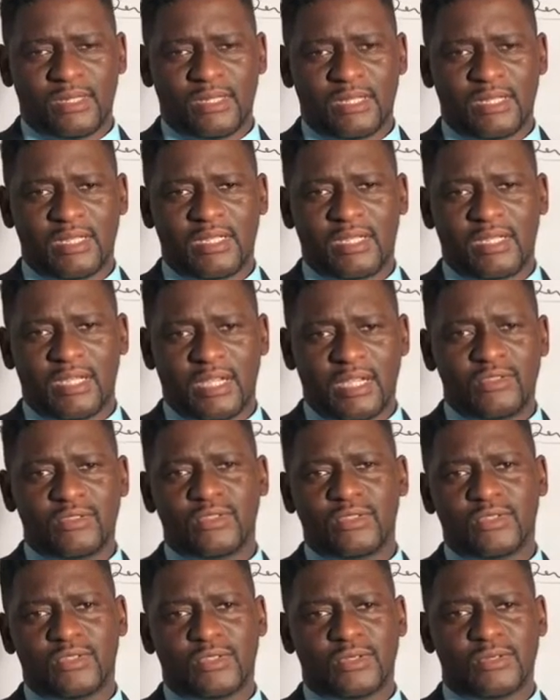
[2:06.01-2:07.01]
he
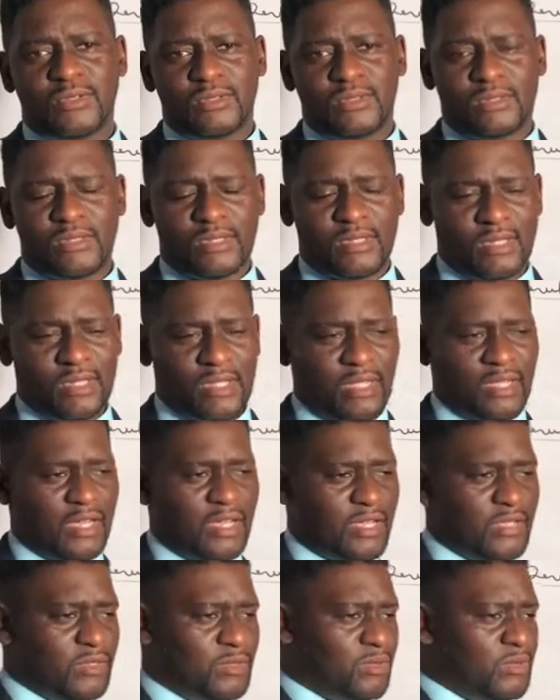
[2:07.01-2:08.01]
introduced
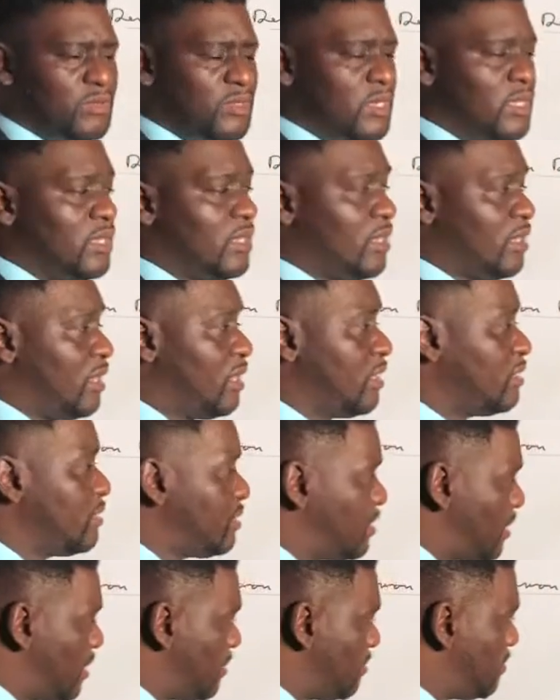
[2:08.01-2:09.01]
a unique
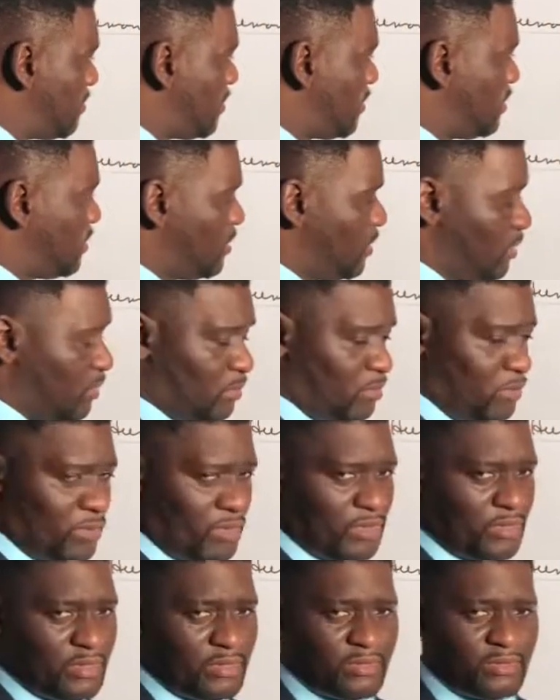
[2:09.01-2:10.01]
concept to the
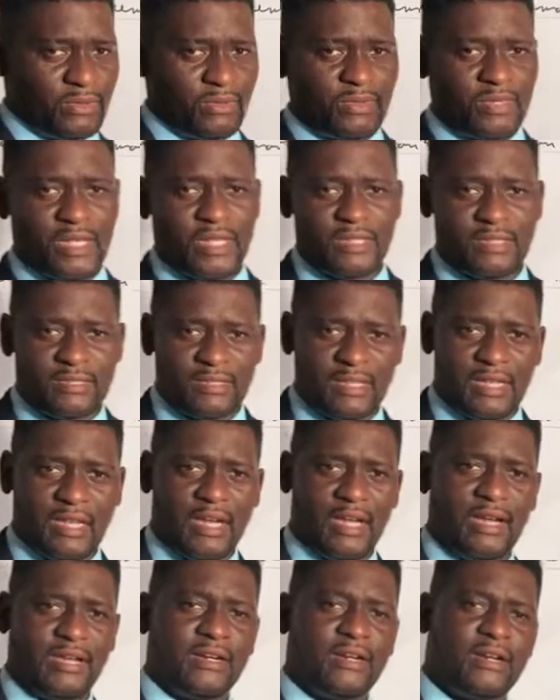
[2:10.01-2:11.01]
world known as
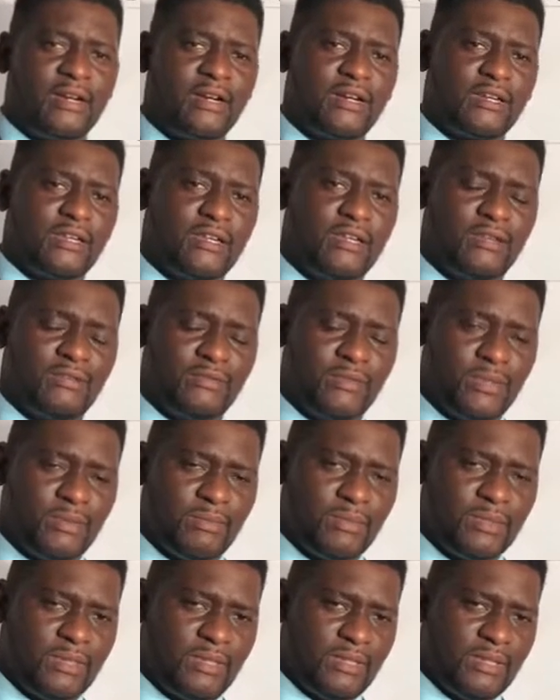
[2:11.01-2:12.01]
the hierarchy of
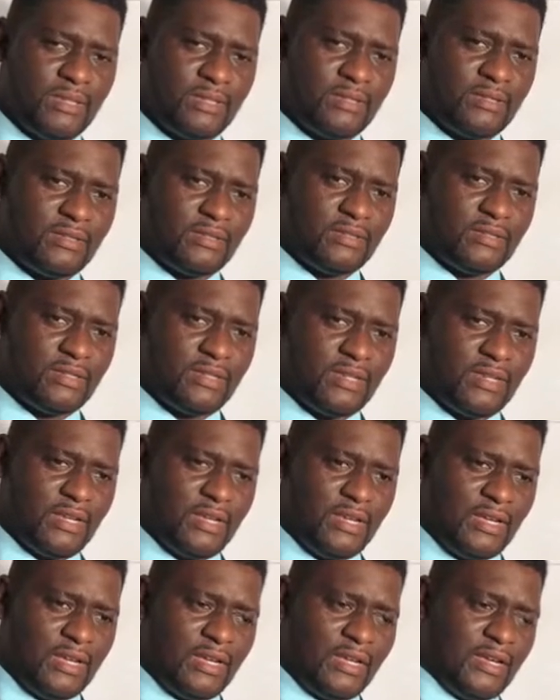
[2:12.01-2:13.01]
human needs.
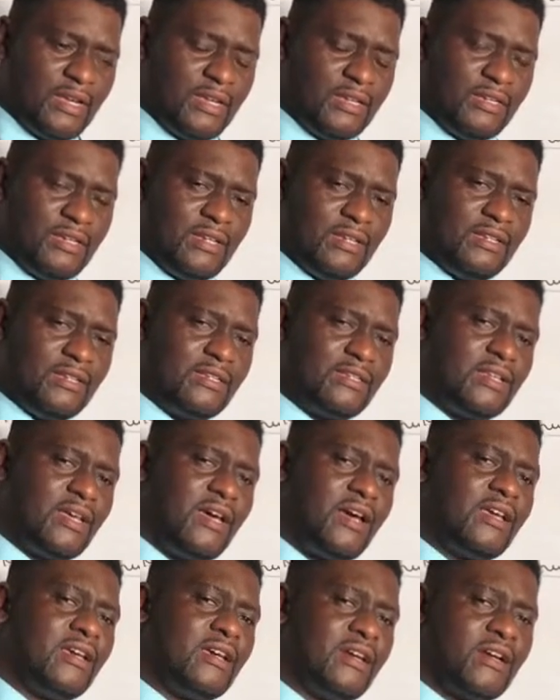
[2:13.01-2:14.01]
And in this
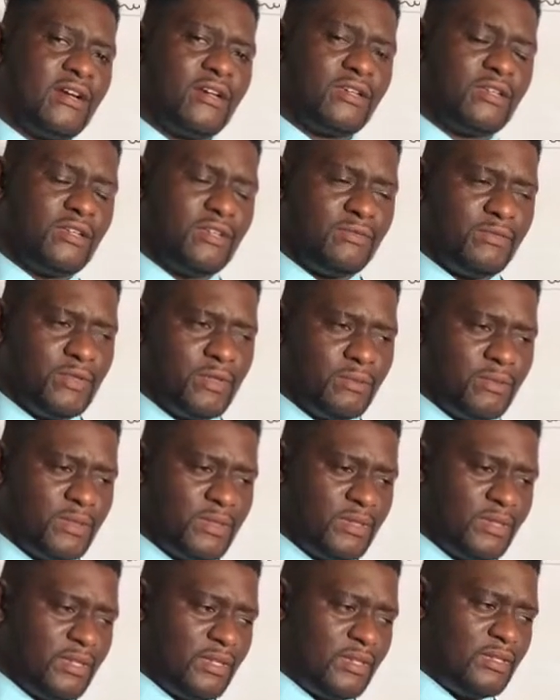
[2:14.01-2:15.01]
hierarchy of
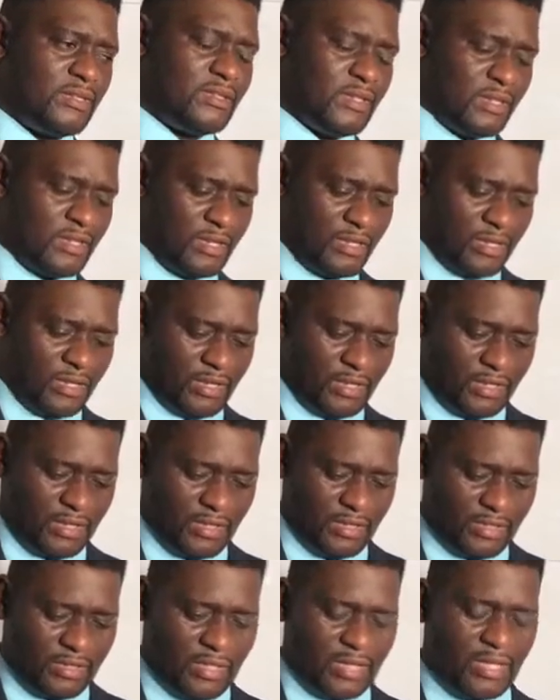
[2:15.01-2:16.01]
human needs,
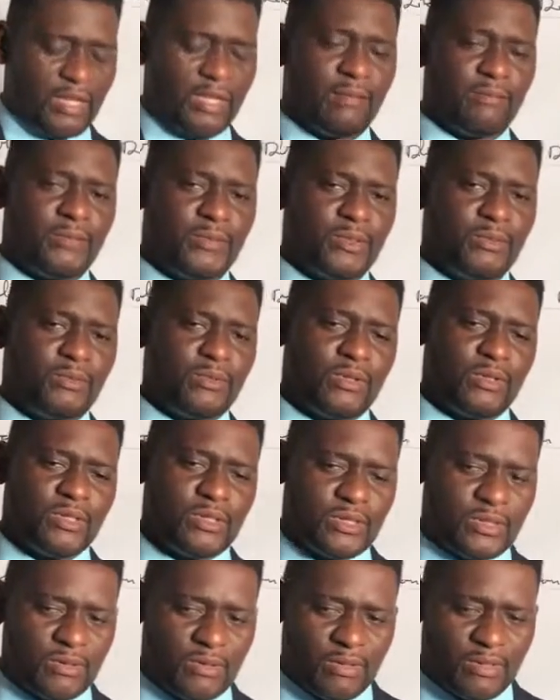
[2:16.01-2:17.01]
it helped the
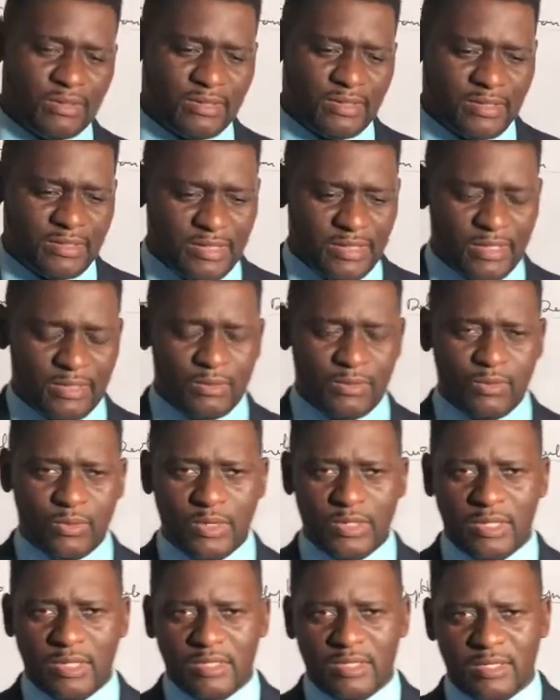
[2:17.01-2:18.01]
world to understand
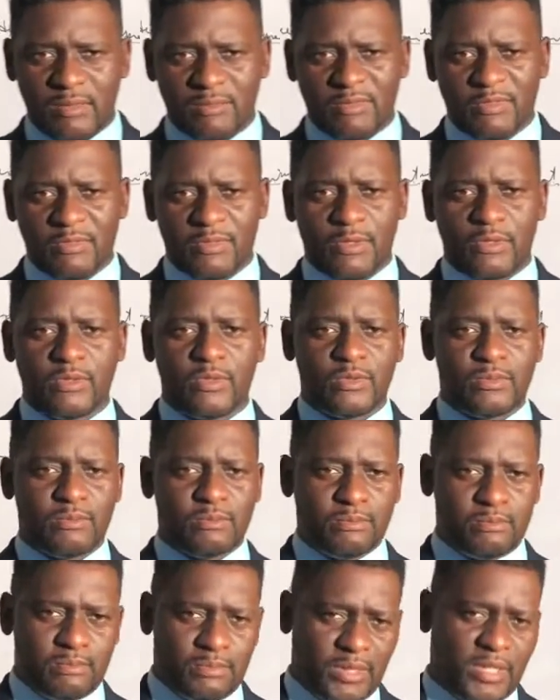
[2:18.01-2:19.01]
what are some of those
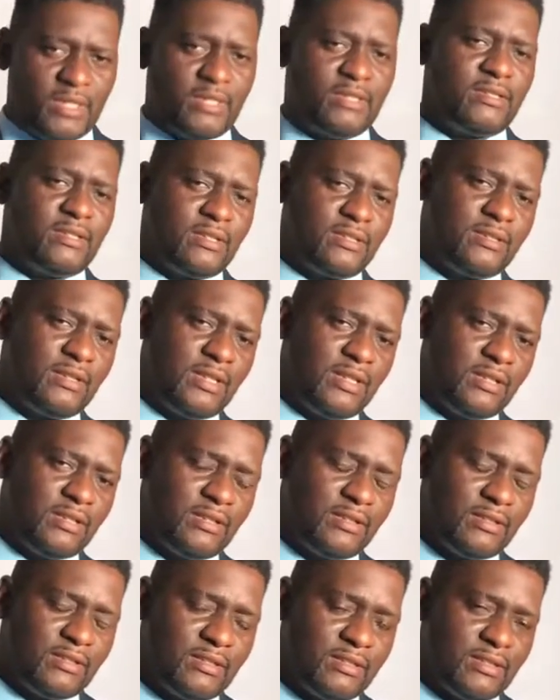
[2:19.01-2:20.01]
basic
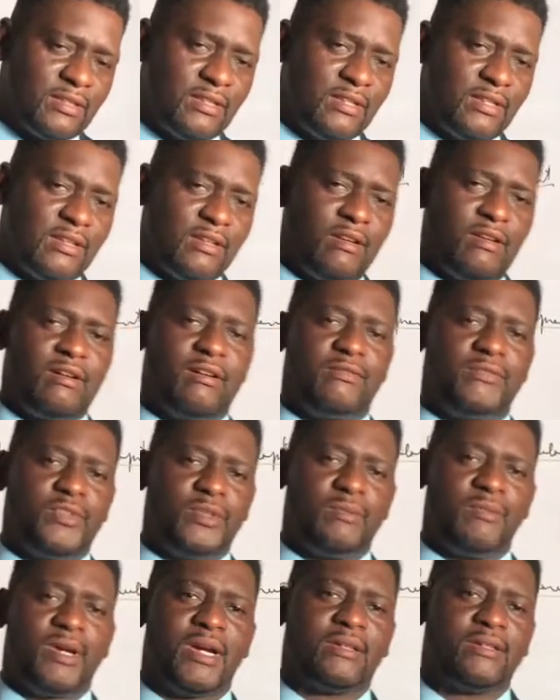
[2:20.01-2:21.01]
needs of
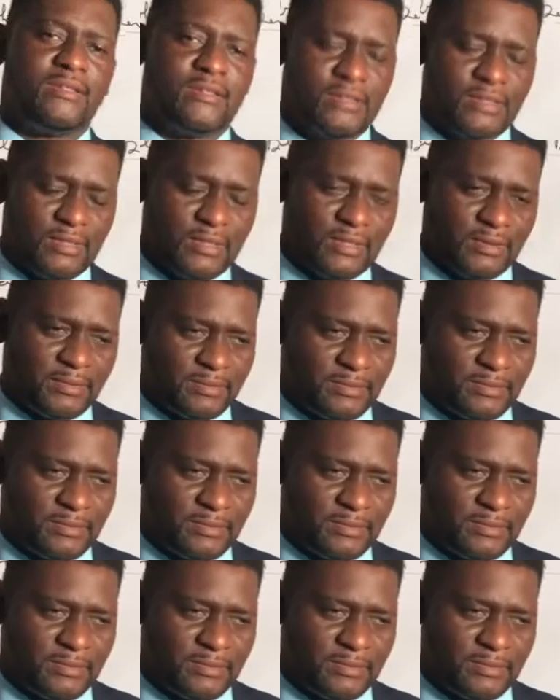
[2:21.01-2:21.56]
humanity.